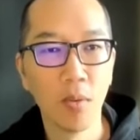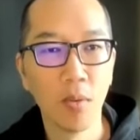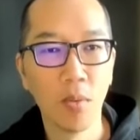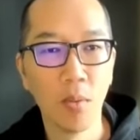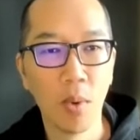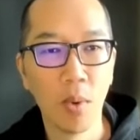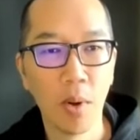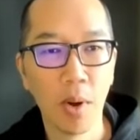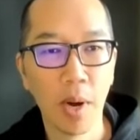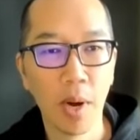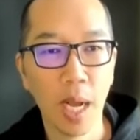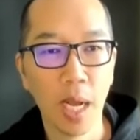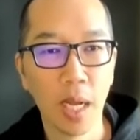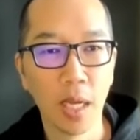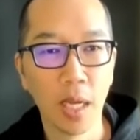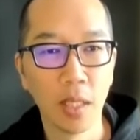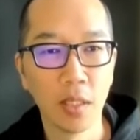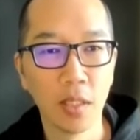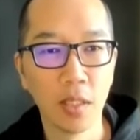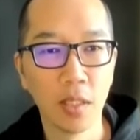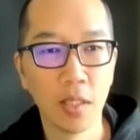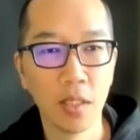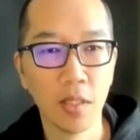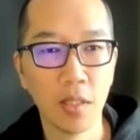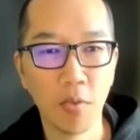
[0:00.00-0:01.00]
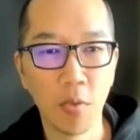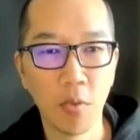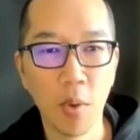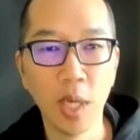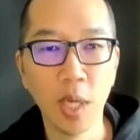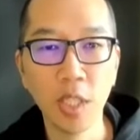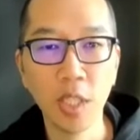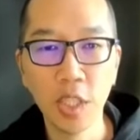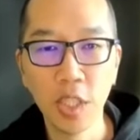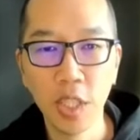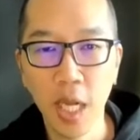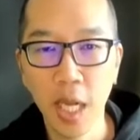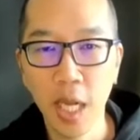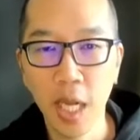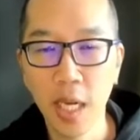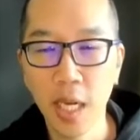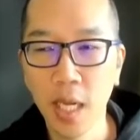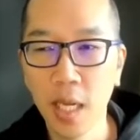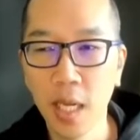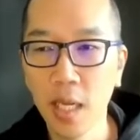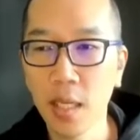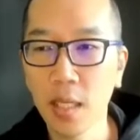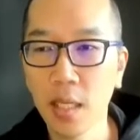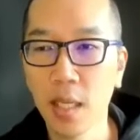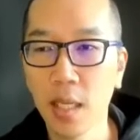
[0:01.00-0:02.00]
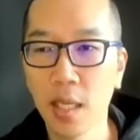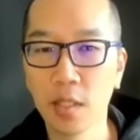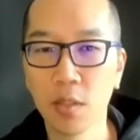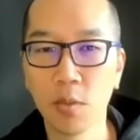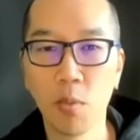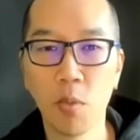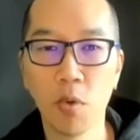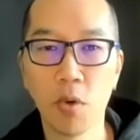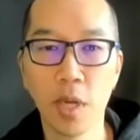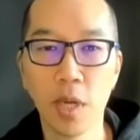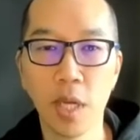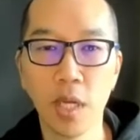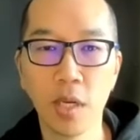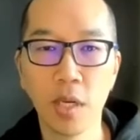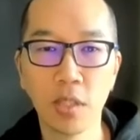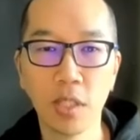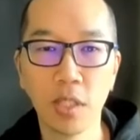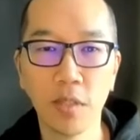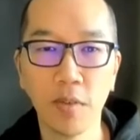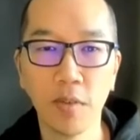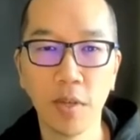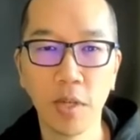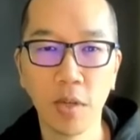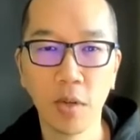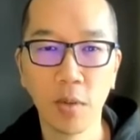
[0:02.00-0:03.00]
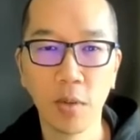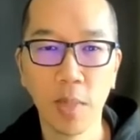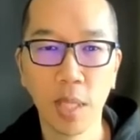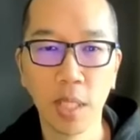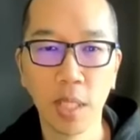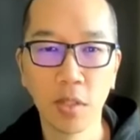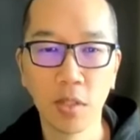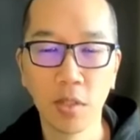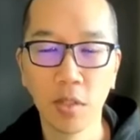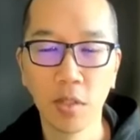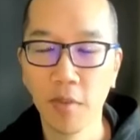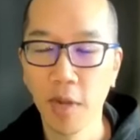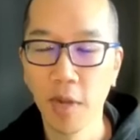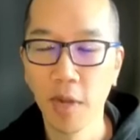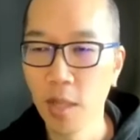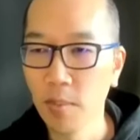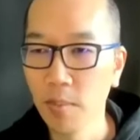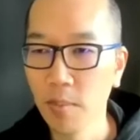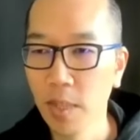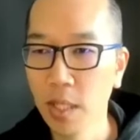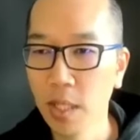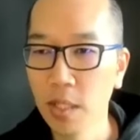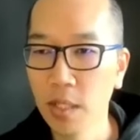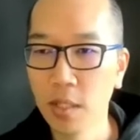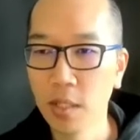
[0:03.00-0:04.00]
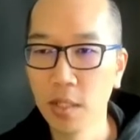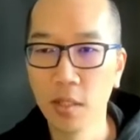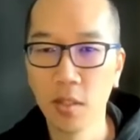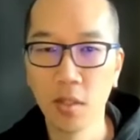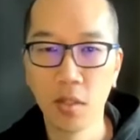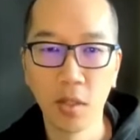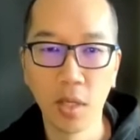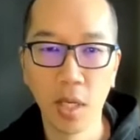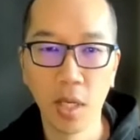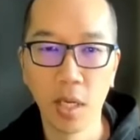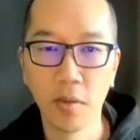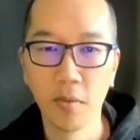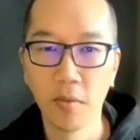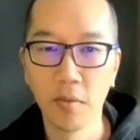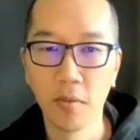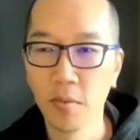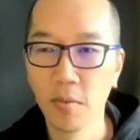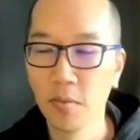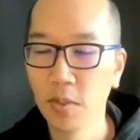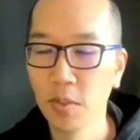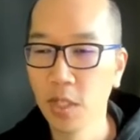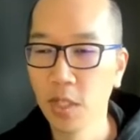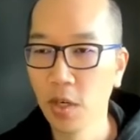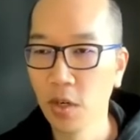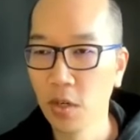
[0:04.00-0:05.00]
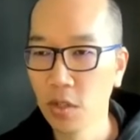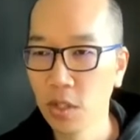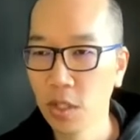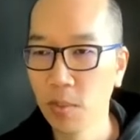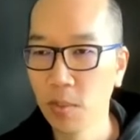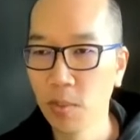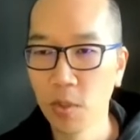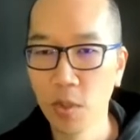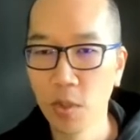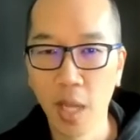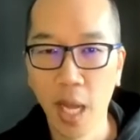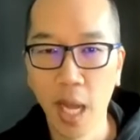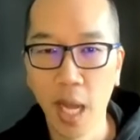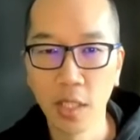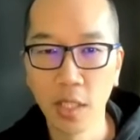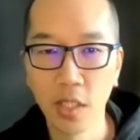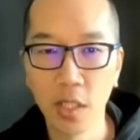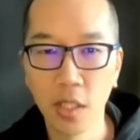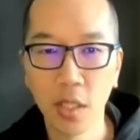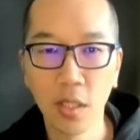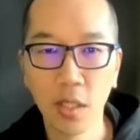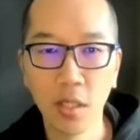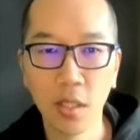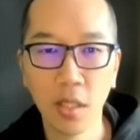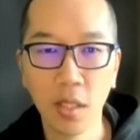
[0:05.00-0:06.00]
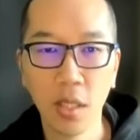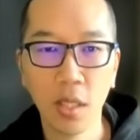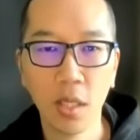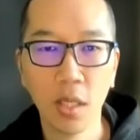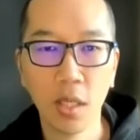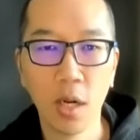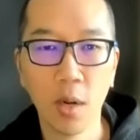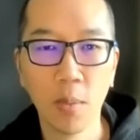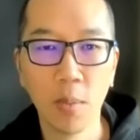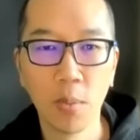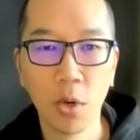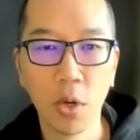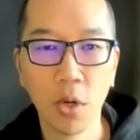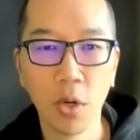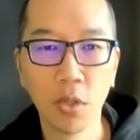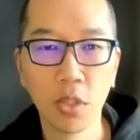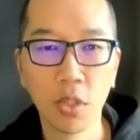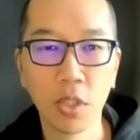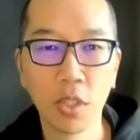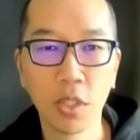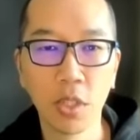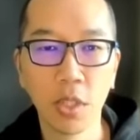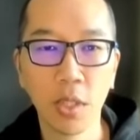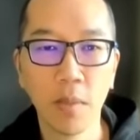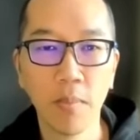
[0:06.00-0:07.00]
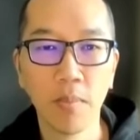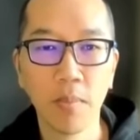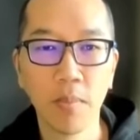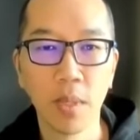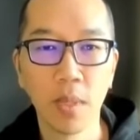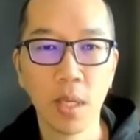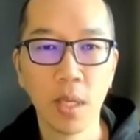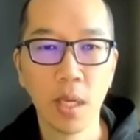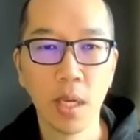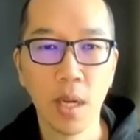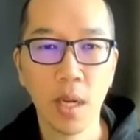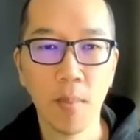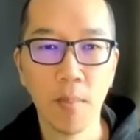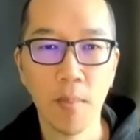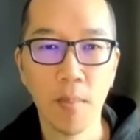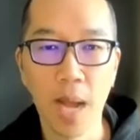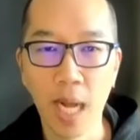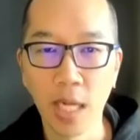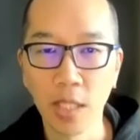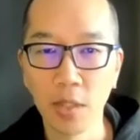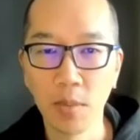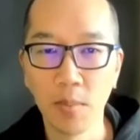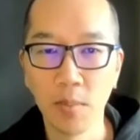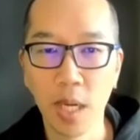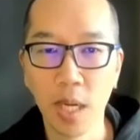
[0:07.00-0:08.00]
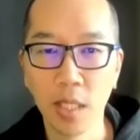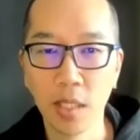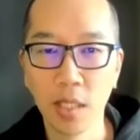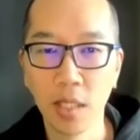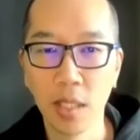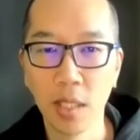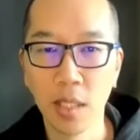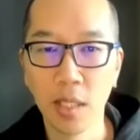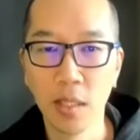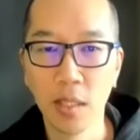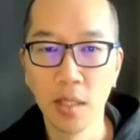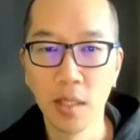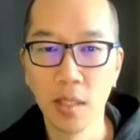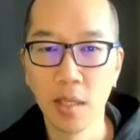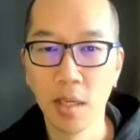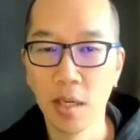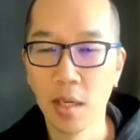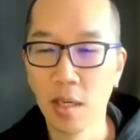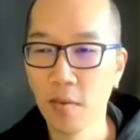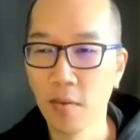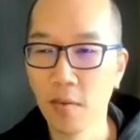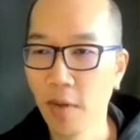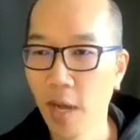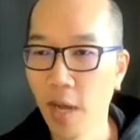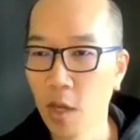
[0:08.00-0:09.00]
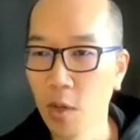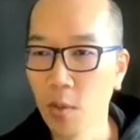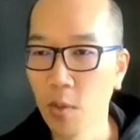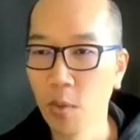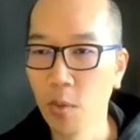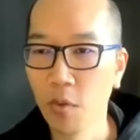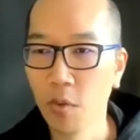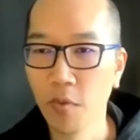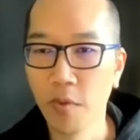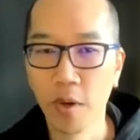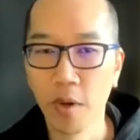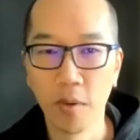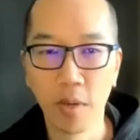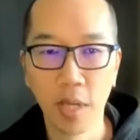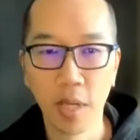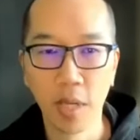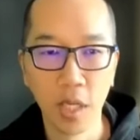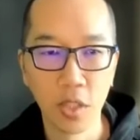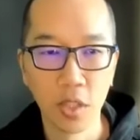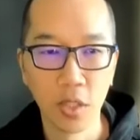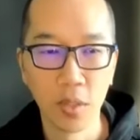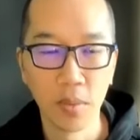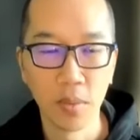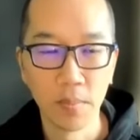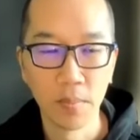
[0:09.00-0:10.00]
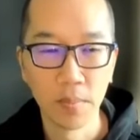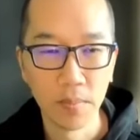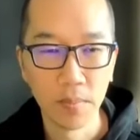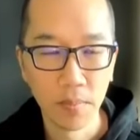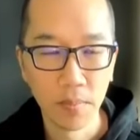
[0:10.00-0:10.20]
Whereas differentiating, that's more iterative incremental development, your kind of stereotypical agile approach, maximizing valuable variation.